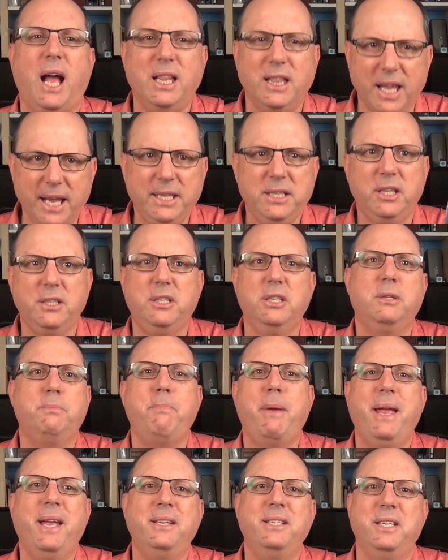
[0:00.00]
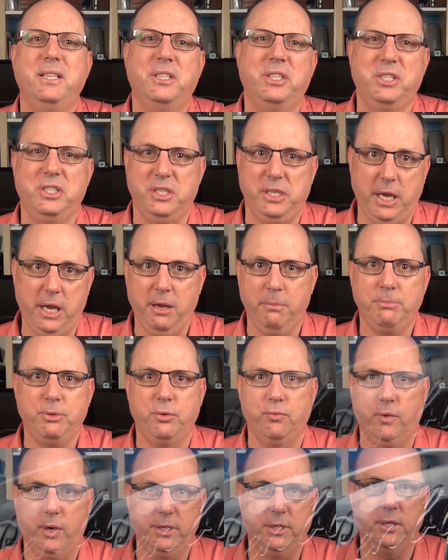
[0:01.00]
I like that this band is stamped
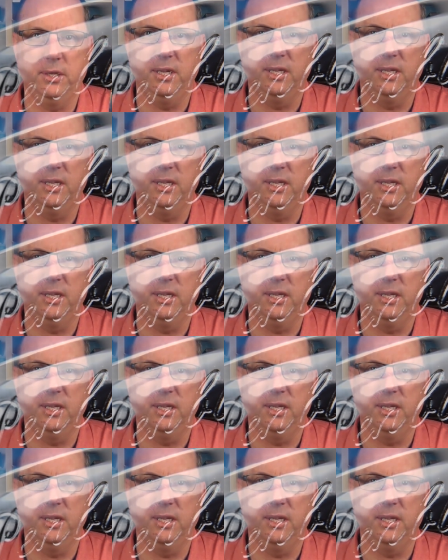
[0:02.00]
rather